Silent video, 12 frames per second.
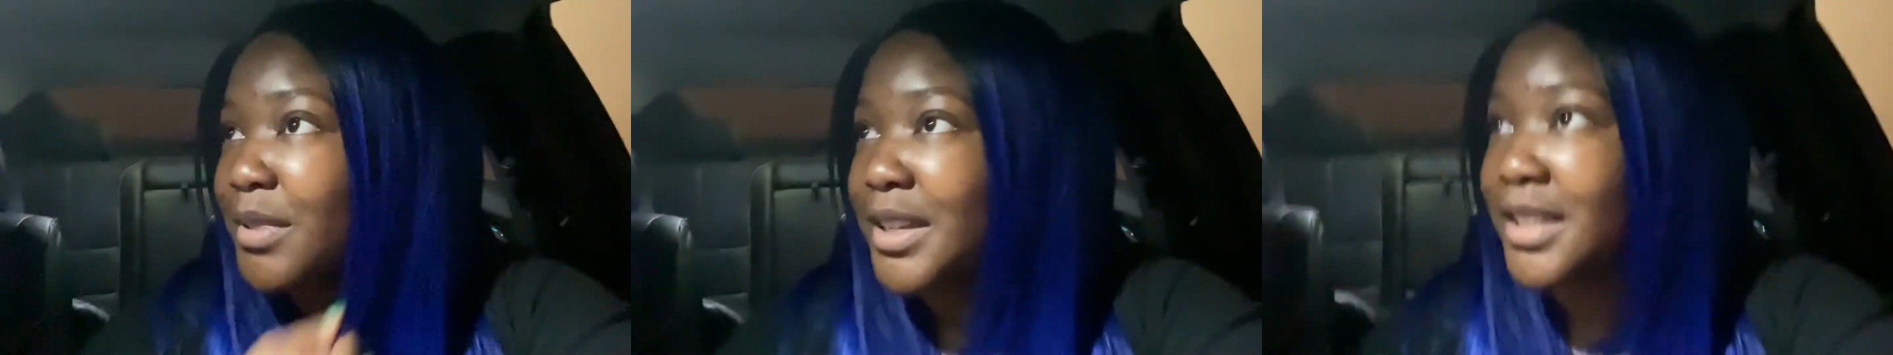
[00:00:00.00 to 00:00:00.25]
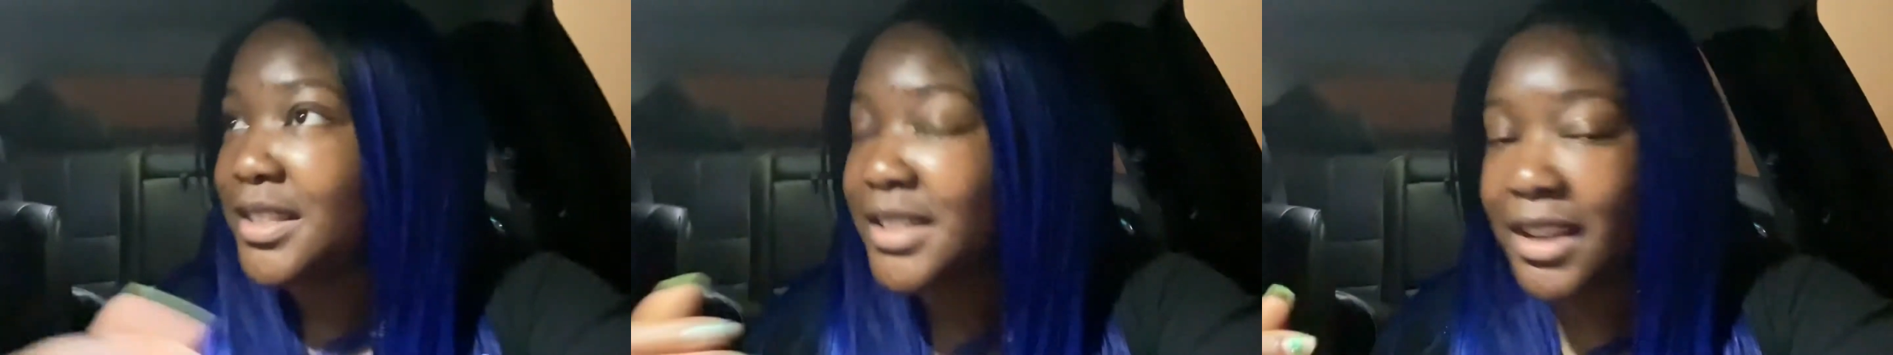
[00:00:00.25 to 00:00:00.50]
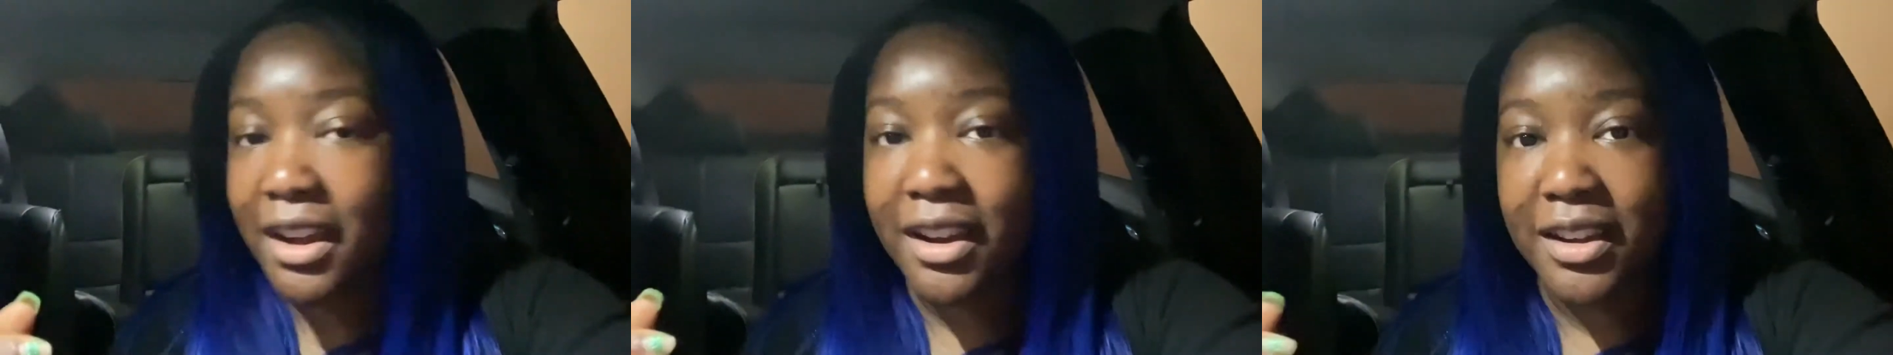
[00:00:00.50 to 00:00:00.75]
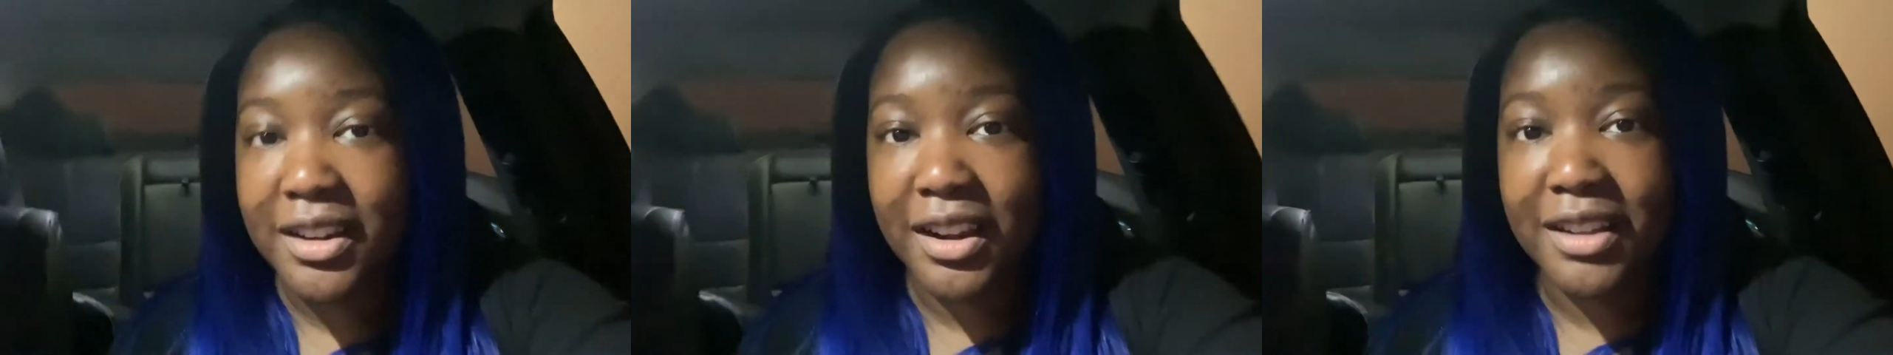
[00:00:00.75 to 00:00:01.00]
it's
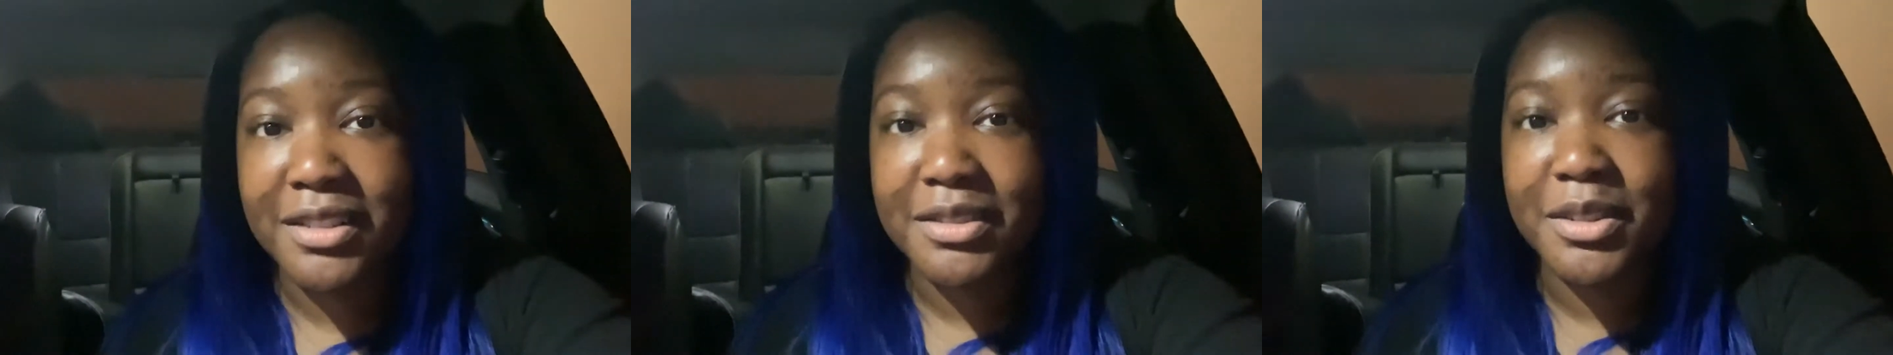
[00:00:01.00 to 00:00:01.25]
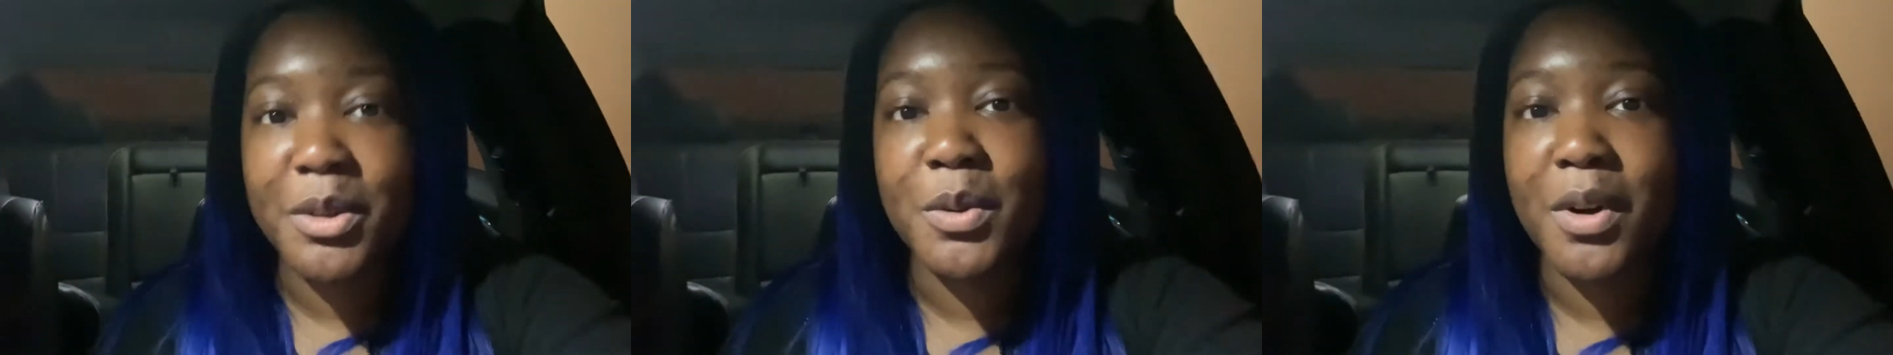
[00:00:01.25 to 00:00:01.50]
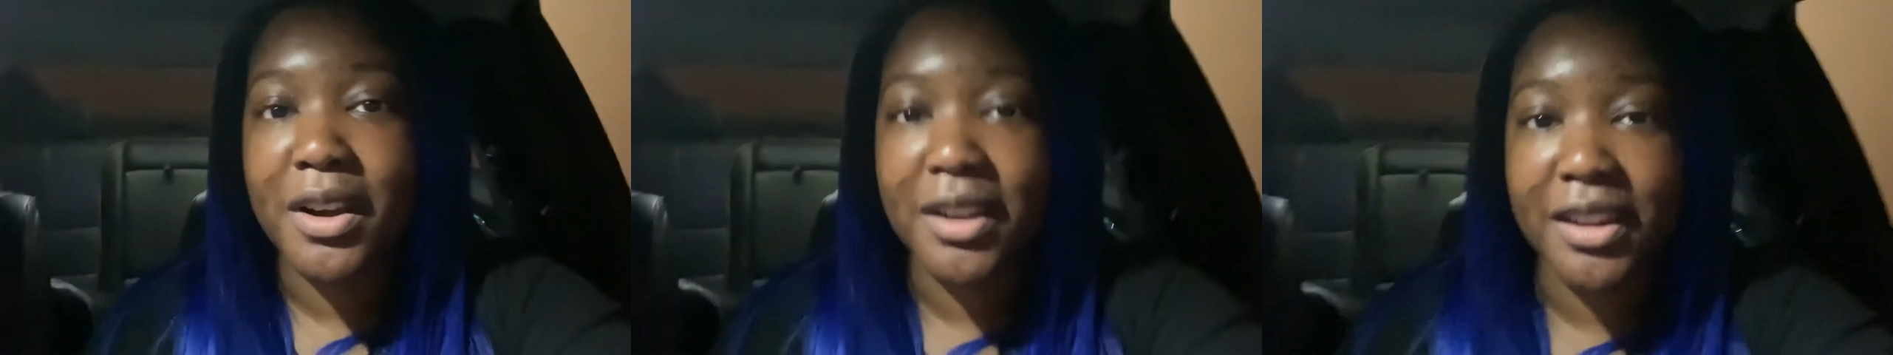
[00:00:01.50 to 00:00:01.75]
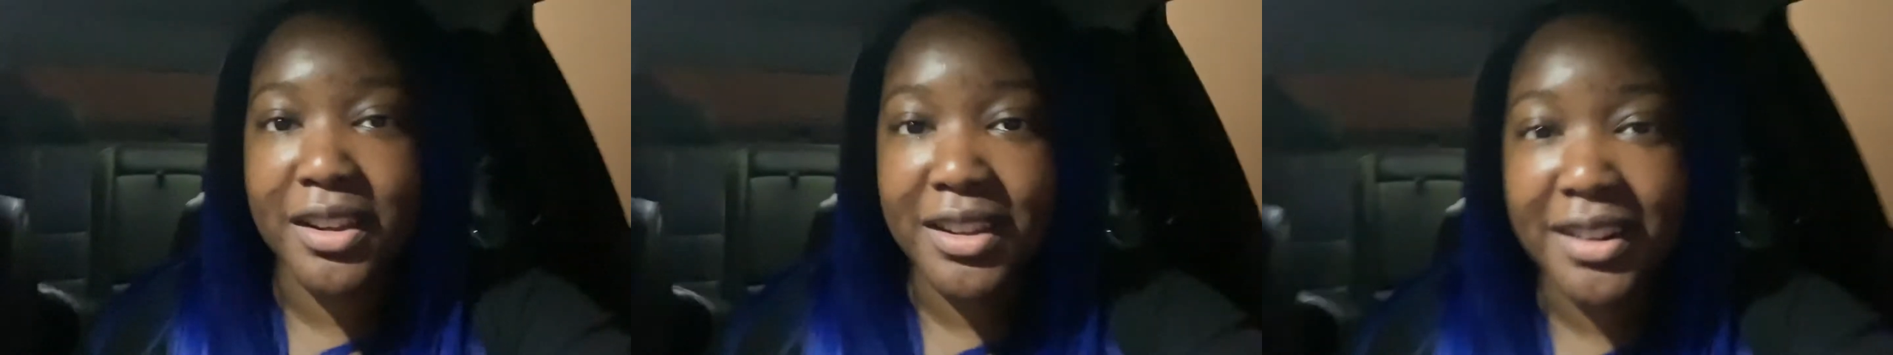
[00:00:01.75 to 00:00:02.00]
kind i don't know
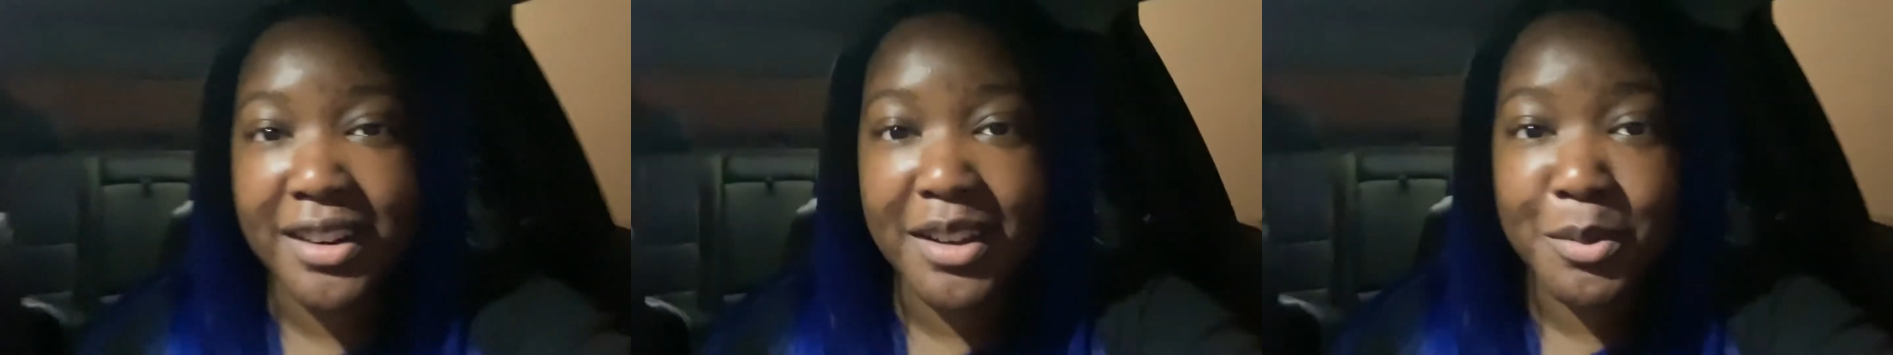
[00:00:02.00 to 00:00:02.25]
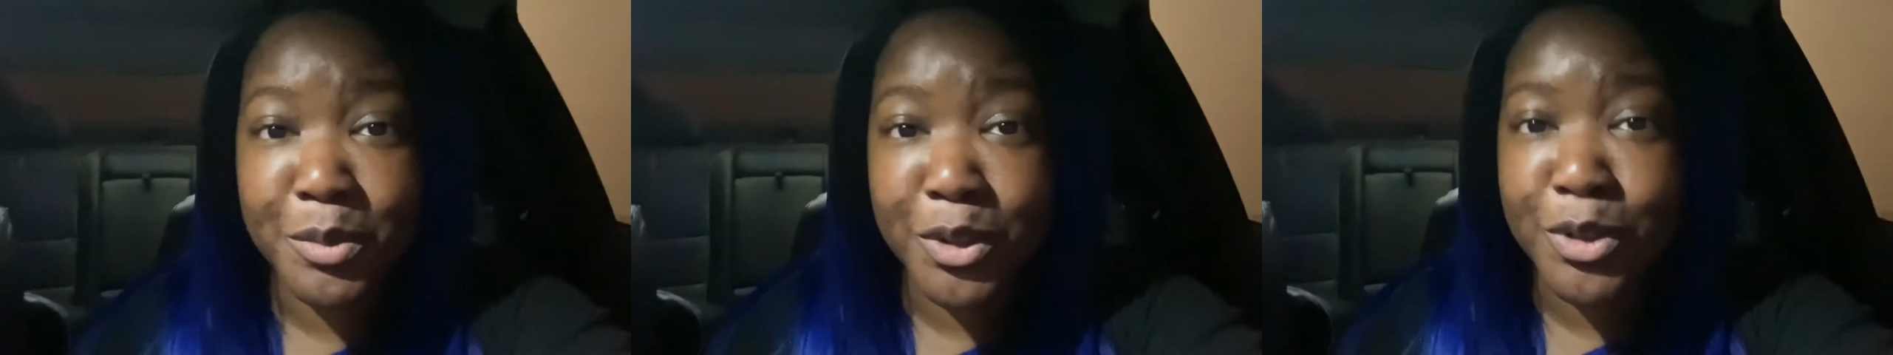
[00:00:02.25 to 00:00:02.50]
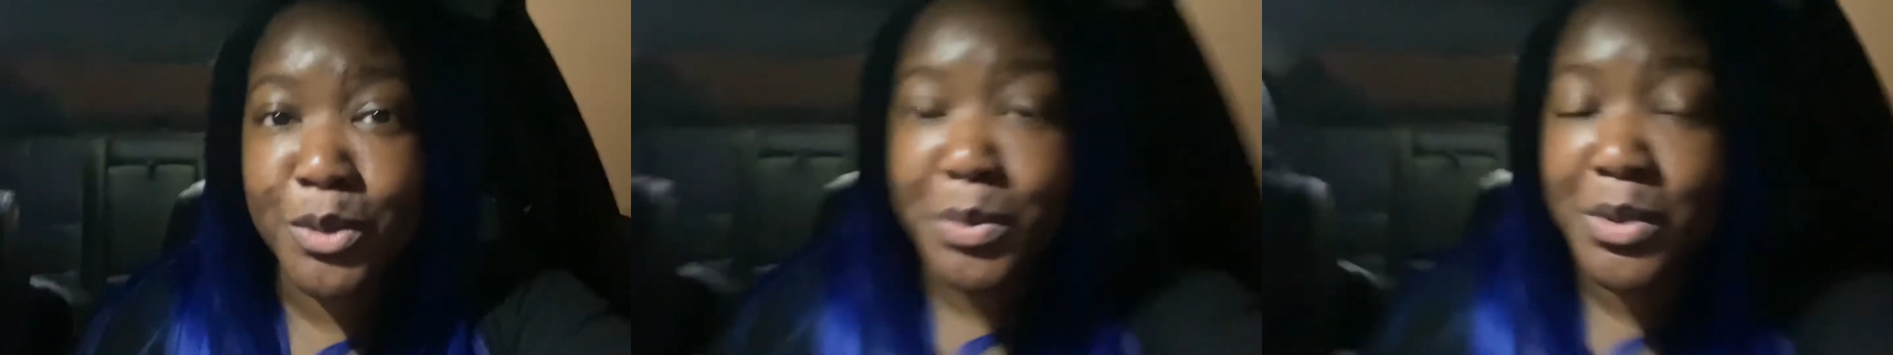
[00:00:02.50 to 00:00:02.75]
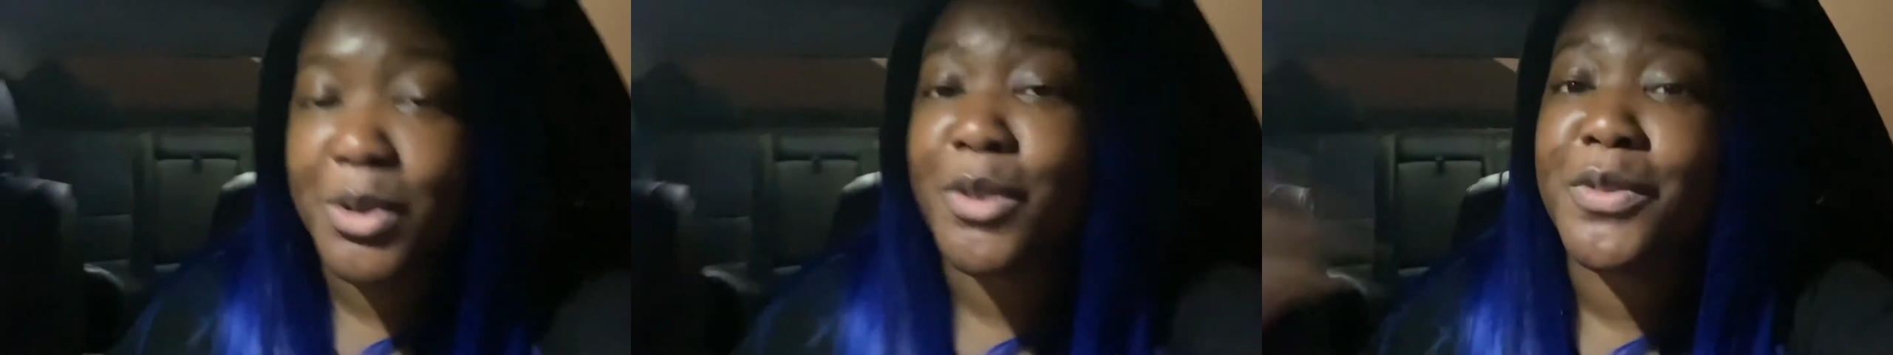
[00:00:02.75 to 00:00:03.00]
why i'm just super
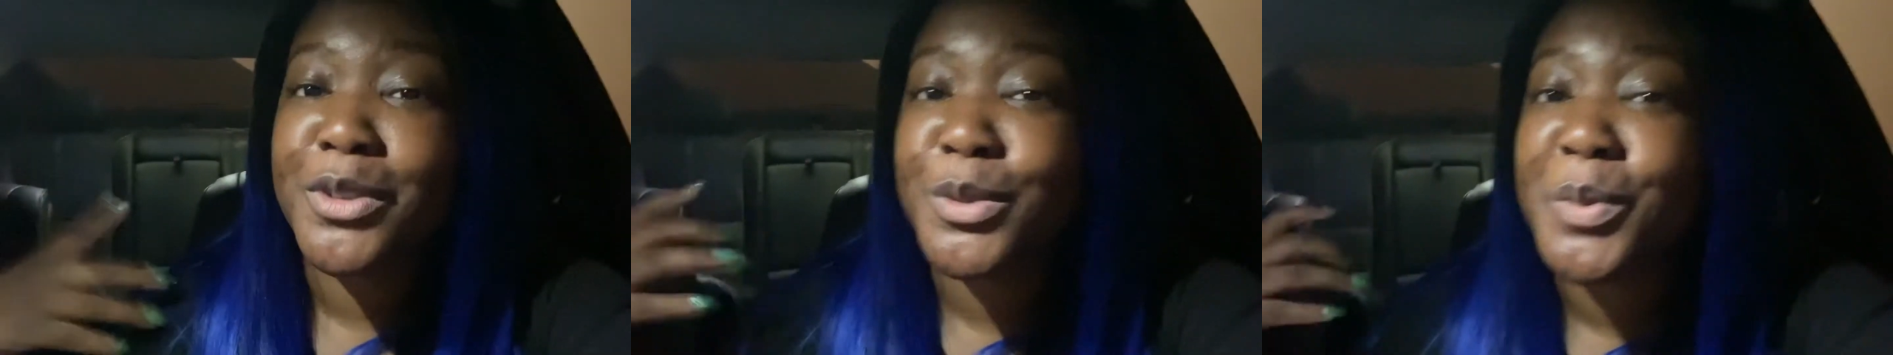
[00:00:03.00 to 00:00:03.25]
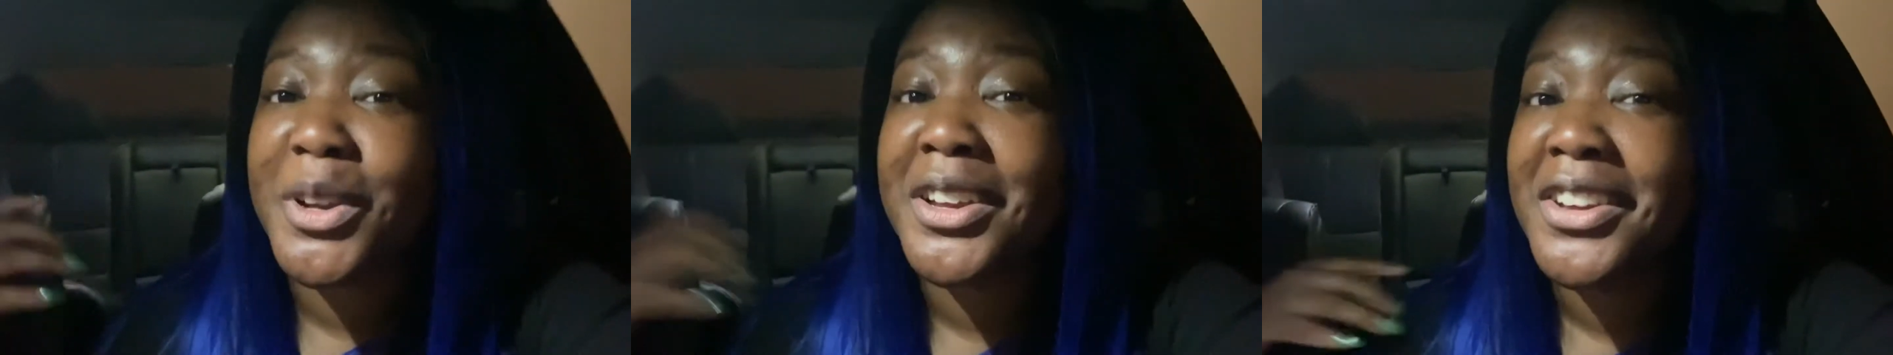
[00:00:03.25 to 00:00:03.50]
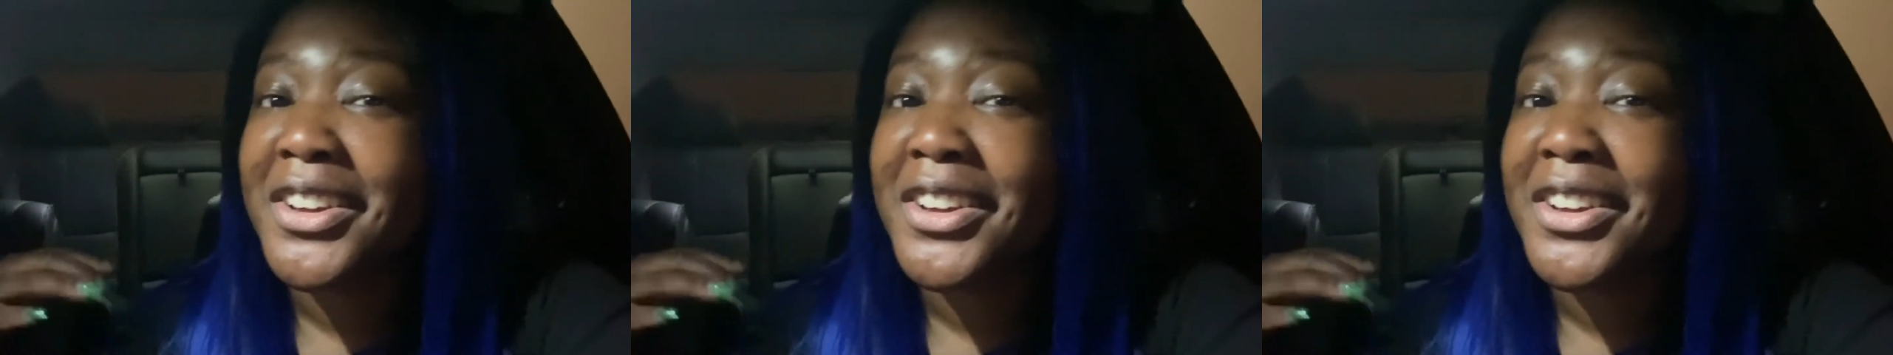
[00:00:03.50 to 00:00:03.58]
nervous but